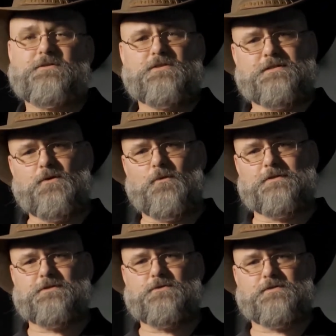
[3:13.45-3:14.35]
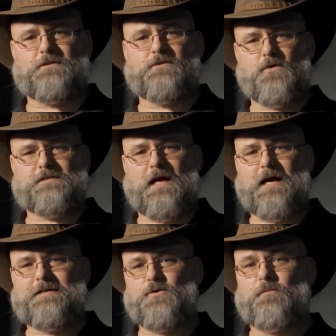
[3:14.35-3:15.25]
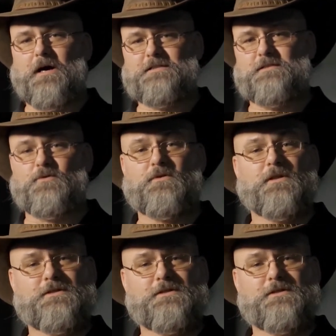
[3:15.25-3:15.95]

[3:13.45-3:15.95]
you still want to use the lowest ISO possible